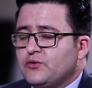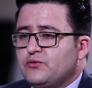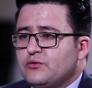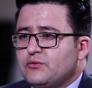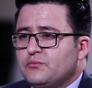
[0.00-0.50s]

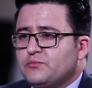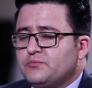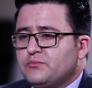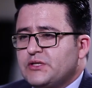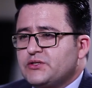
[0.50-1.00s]
You
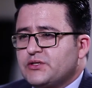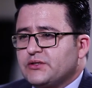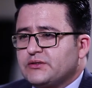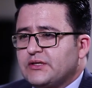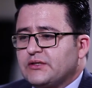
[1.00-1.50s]

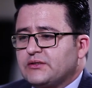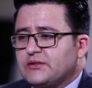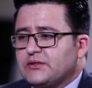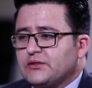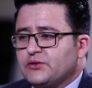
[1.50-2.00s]
mentioned
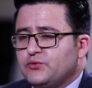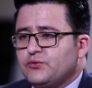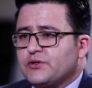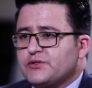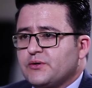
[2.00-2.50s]
that
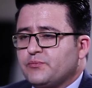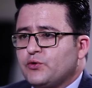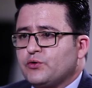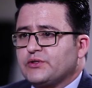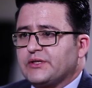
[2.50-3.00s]
you are
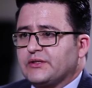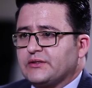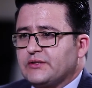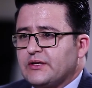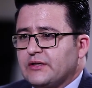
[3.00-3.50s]

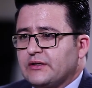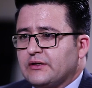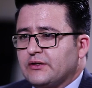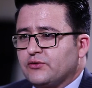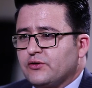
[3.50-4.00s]
supporting
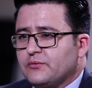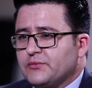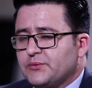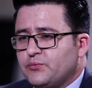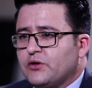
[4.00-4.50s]
the
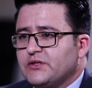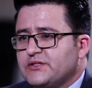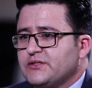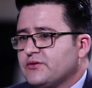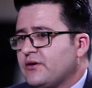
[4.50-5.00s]
economic
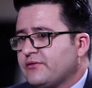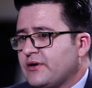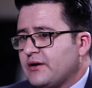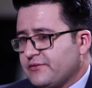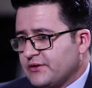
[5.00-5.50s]
policies of
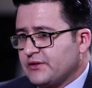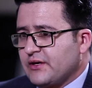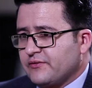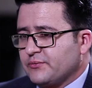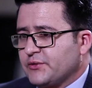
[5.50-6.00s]
Afghan
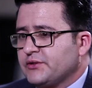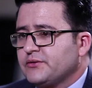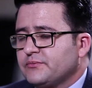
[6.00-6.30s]
government.